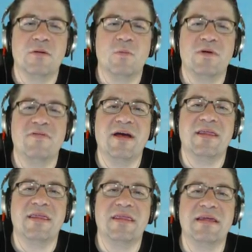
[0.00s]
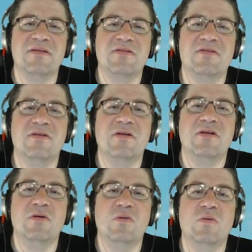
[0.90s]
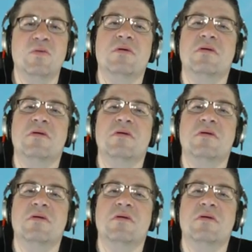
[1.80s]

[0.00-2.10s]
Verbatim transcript: We've got things to do.